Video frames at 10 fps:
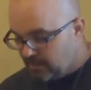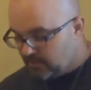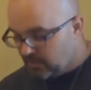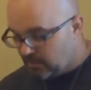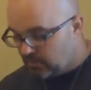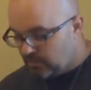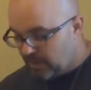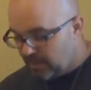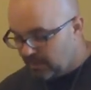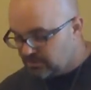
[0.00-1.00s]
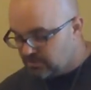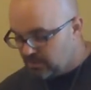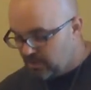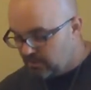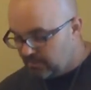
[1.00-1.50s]
The Lord will not let you
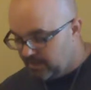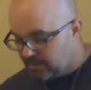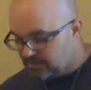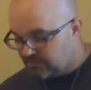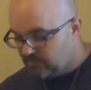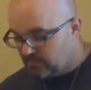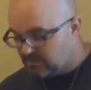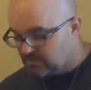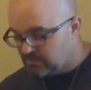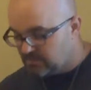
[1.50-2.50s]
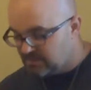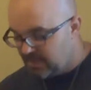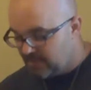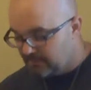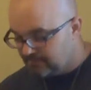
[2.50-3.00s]
go unpunished if you misuse his
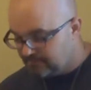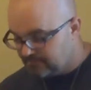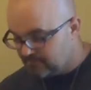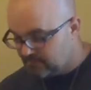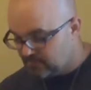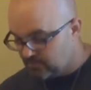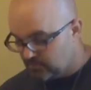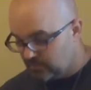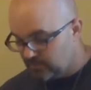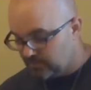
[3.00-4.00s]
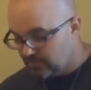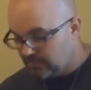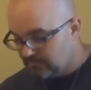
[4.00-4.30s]
name. Number 3.